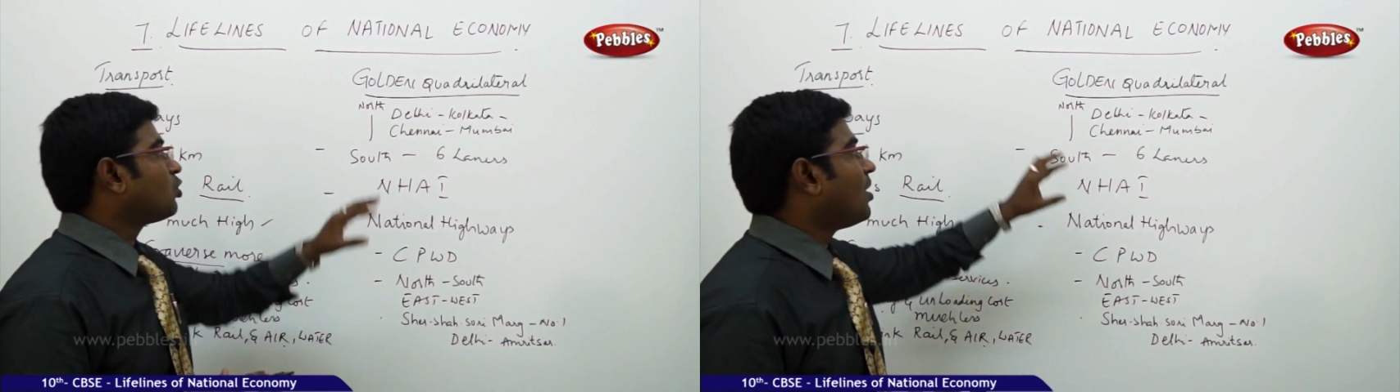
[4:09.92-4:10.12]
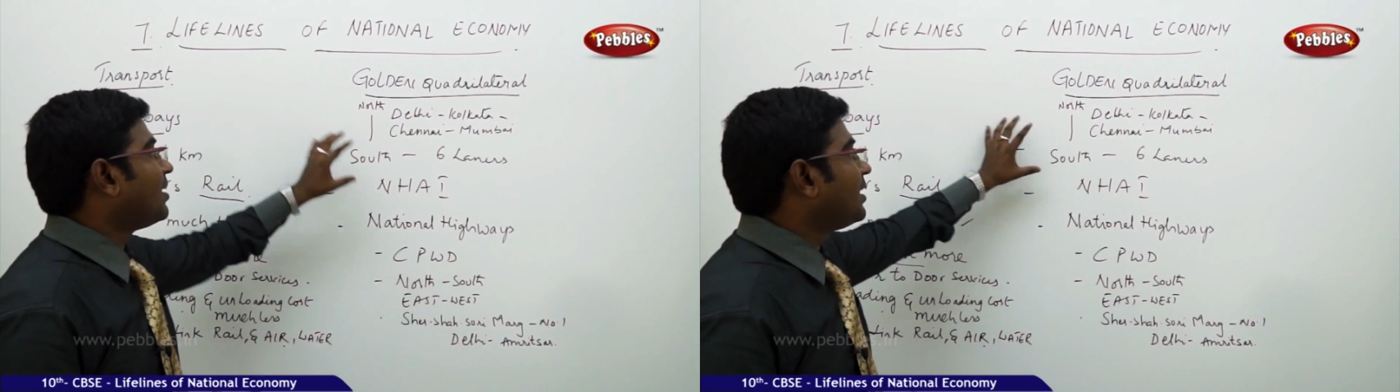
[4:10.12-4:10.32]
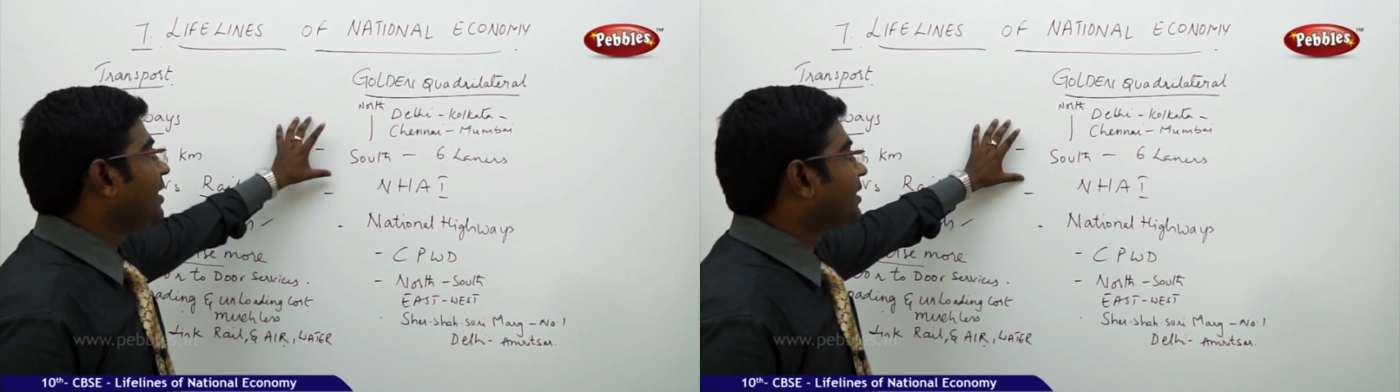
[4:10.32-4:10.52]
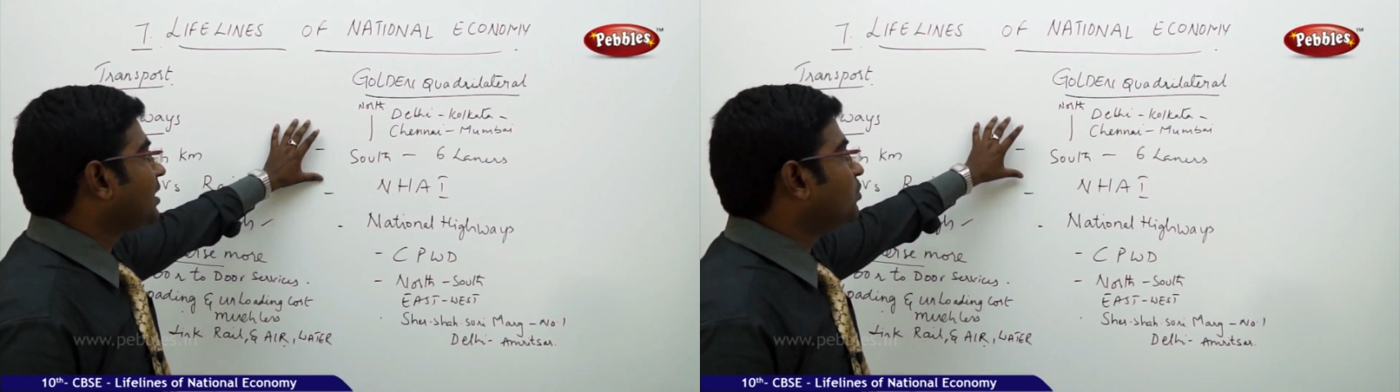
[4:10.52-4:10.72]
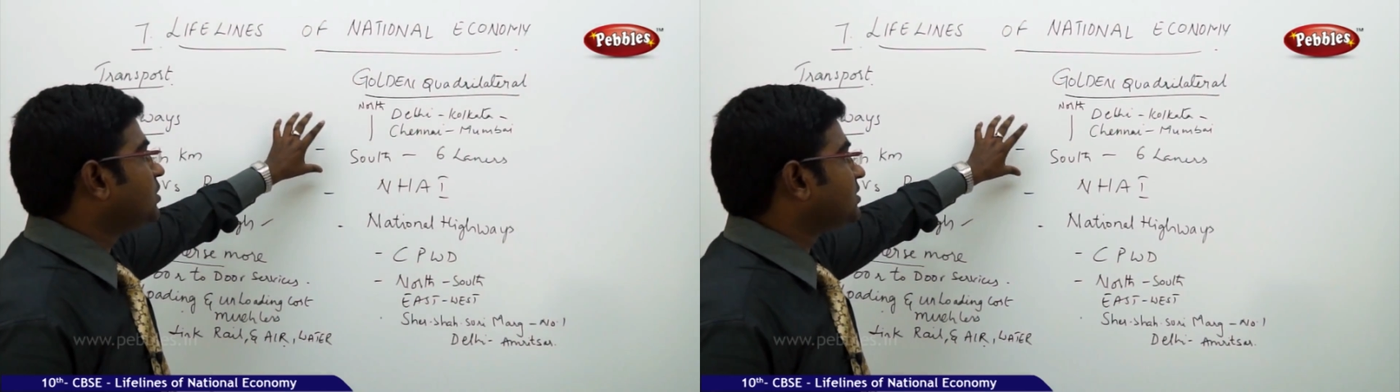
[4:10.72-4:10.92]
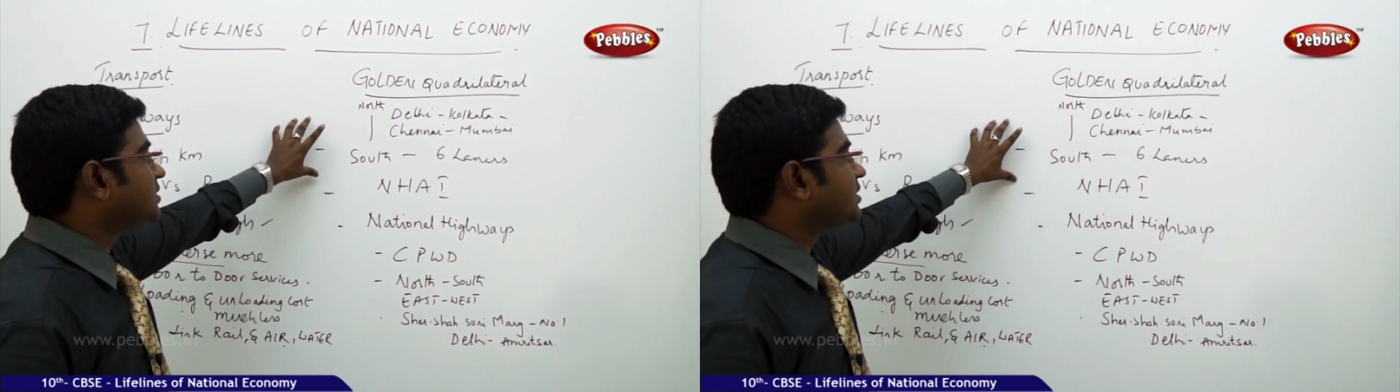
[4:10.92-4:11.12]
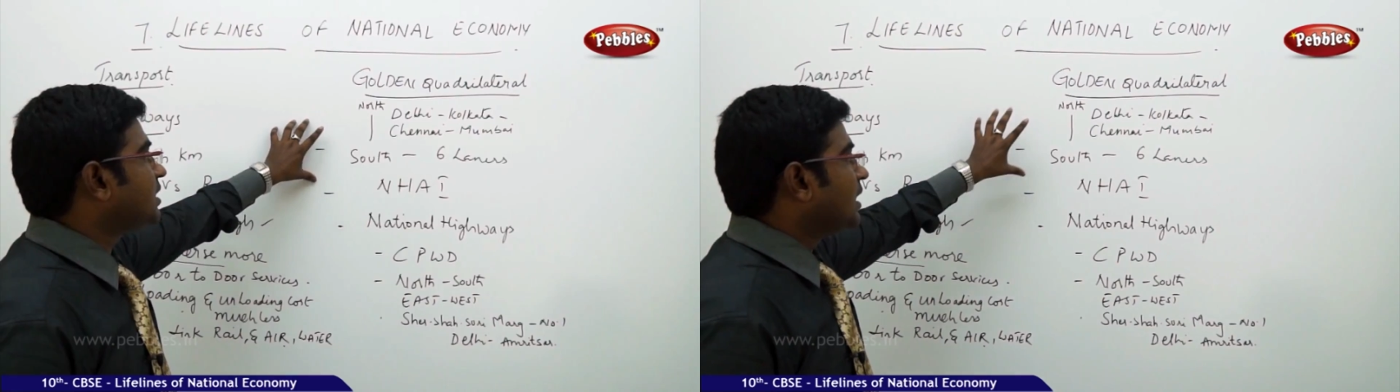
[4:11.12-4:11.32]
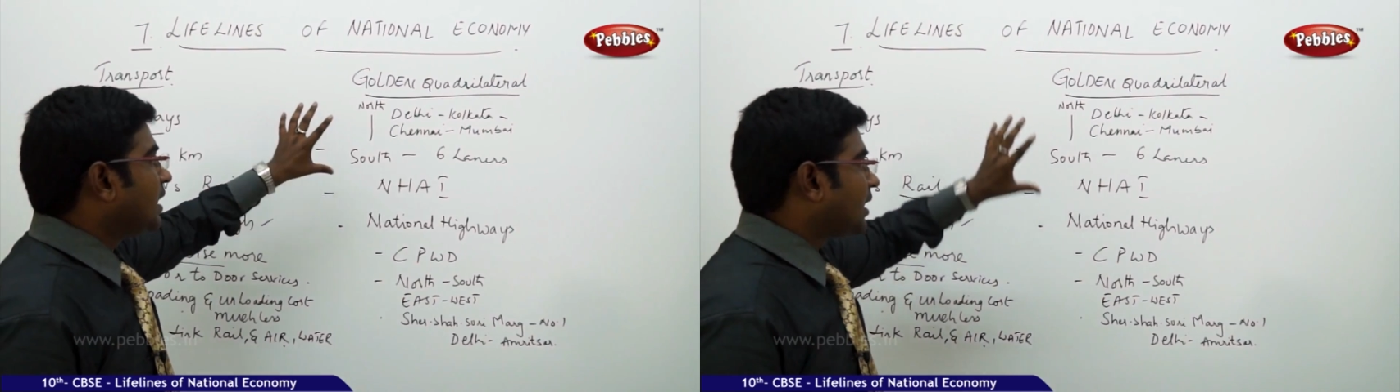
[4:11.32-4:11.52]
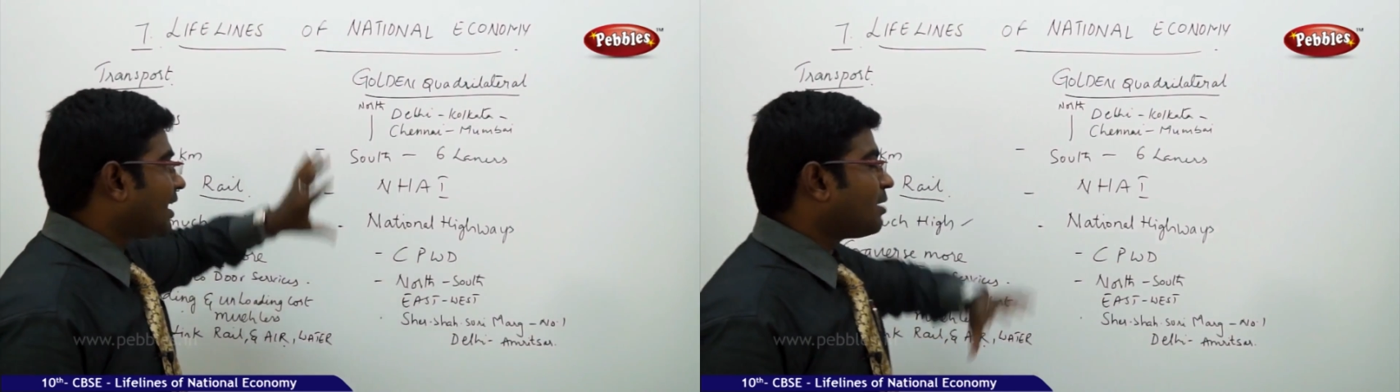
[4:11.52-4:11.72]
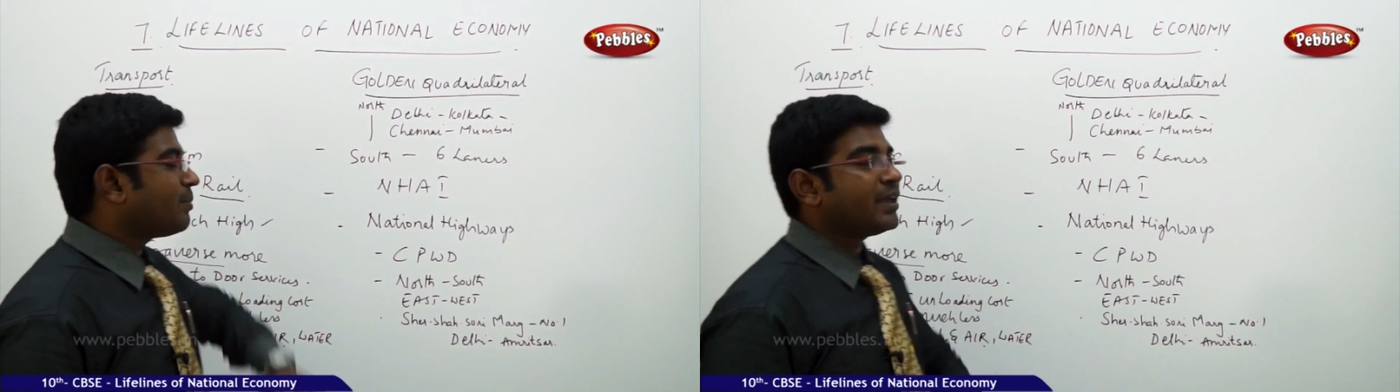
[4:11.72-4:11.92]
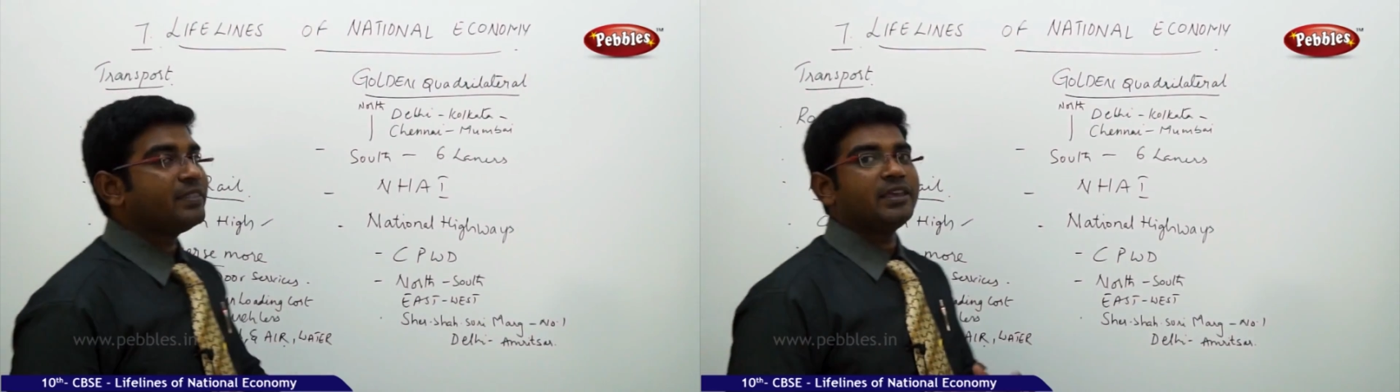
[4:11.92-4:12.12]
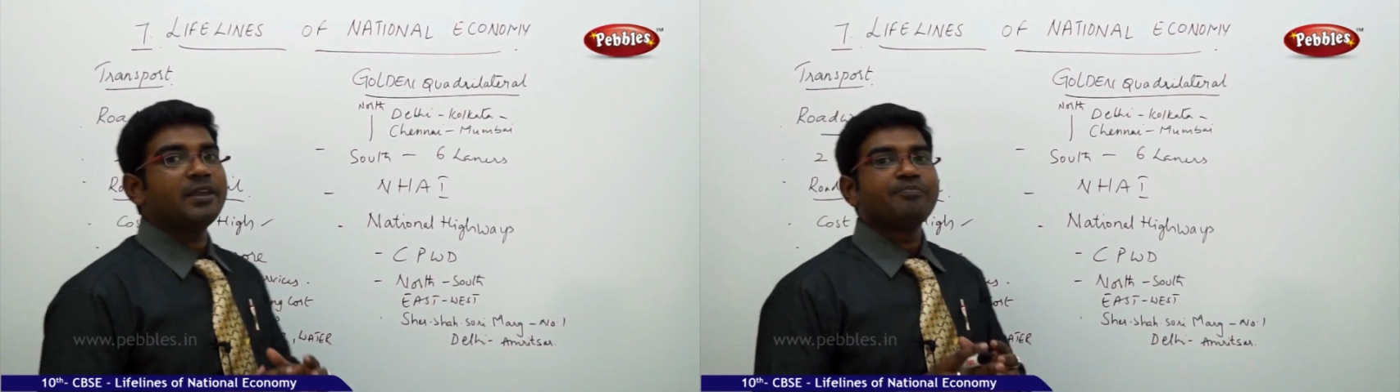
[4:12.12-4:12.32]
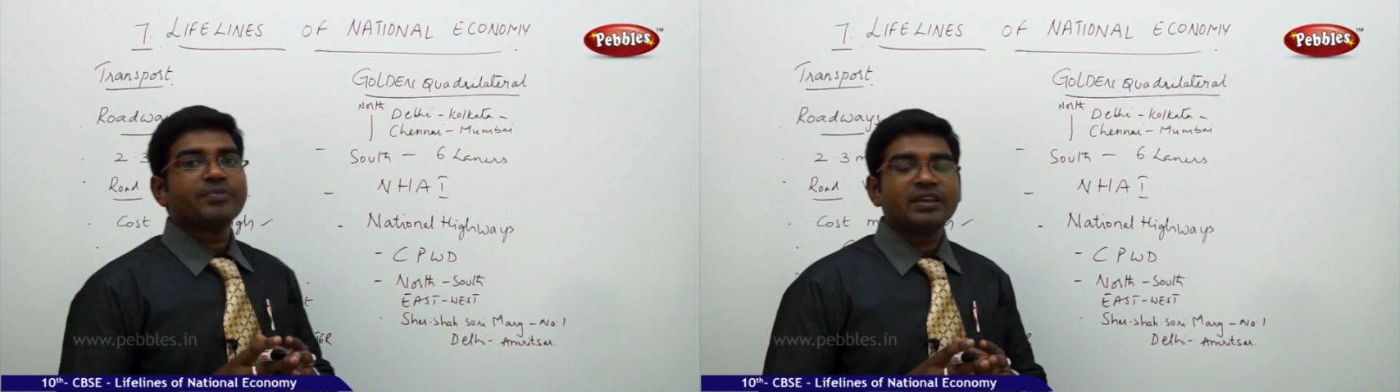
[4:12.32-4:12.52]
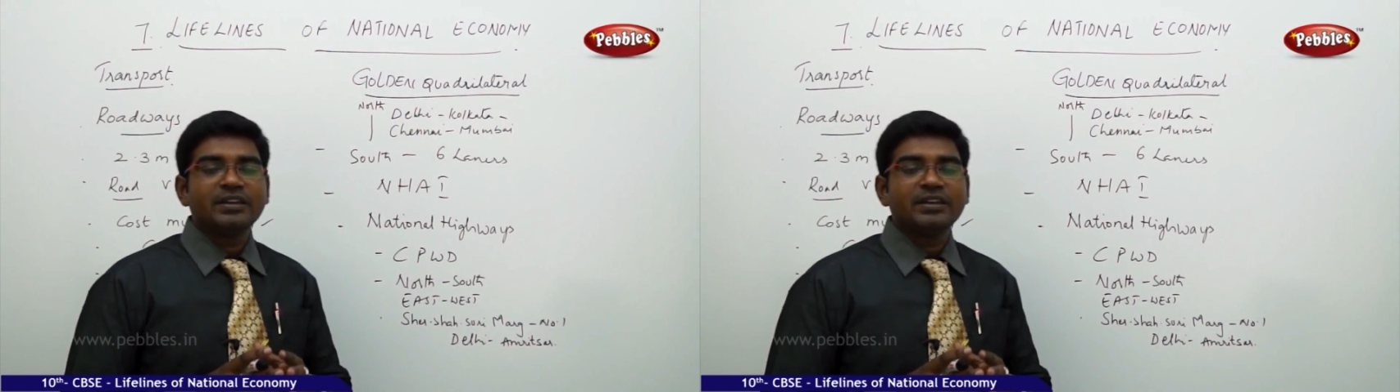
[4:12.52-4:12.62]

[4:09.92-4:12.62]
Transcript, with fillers: quadrilateral which is run by the